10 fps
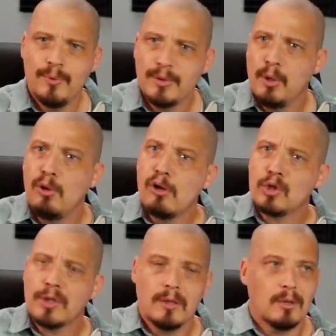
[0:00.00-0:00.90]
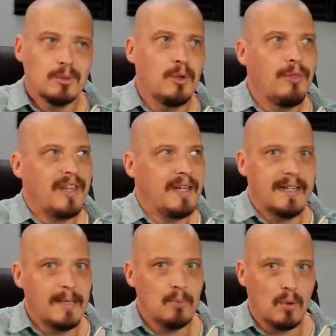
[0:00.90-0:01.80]
they're no longer a real
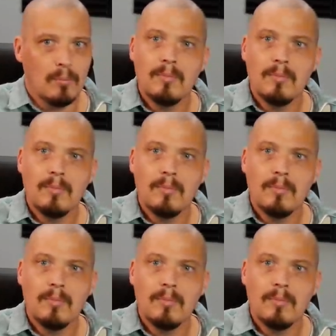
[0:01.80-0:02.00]
thing anymore.